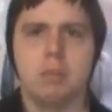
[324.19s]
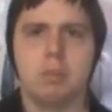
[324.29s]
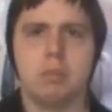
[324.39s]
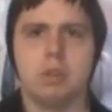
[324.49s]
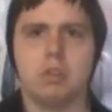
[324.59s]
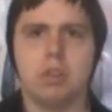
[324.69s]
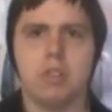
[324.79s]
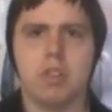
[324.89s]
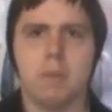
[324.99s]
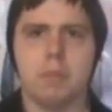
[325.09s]
But of
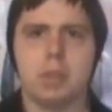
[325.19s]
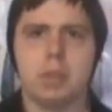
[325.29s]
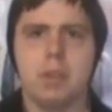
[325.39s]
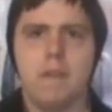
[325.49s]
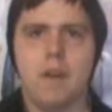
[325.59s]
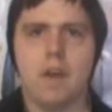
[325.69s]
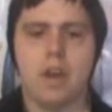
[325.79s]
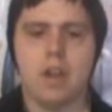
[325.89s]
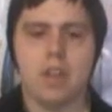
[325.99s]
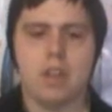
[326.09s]
course,
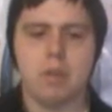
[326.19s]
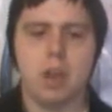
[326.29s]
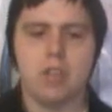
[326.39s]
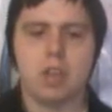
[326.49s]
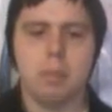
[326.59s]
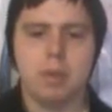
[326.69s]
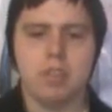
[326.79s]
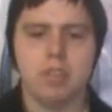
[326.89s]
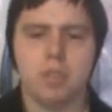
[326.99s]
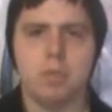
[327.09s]
as
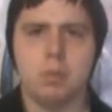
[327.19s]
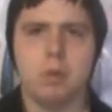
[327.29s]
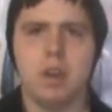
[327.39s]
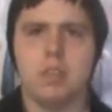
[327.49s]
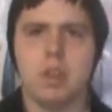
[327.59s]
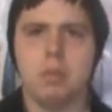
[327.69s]
complex as the film was,